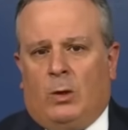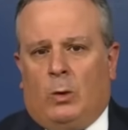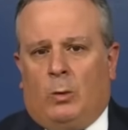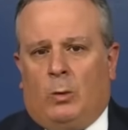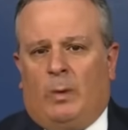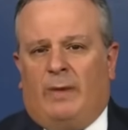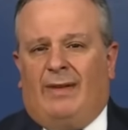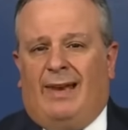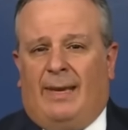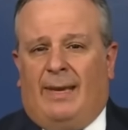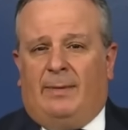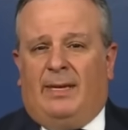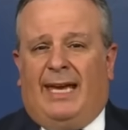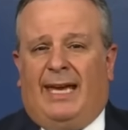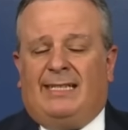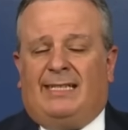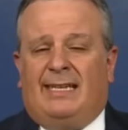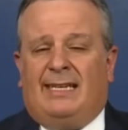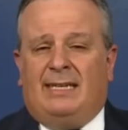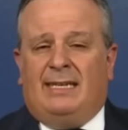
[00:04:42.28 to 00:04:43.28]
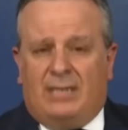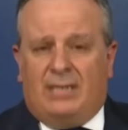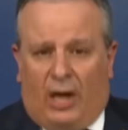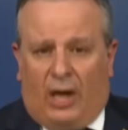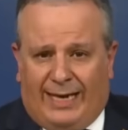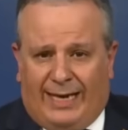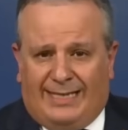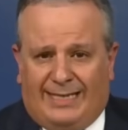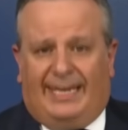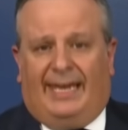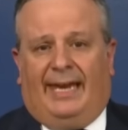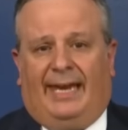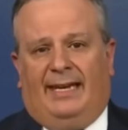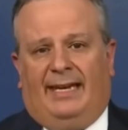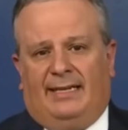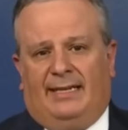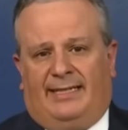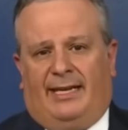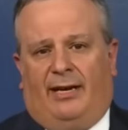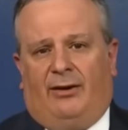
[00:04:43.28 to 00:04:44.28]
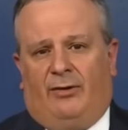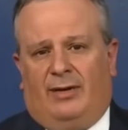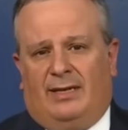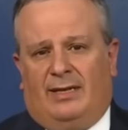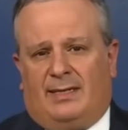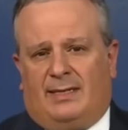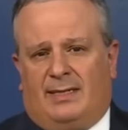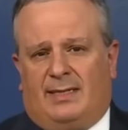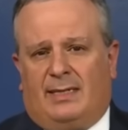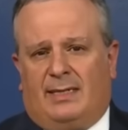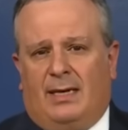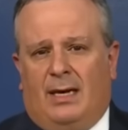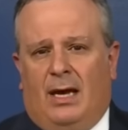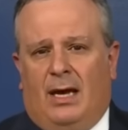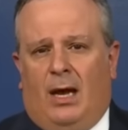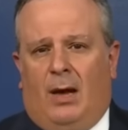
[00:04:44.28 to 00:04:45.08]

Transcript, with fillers: We've eliminated 90 terrorists,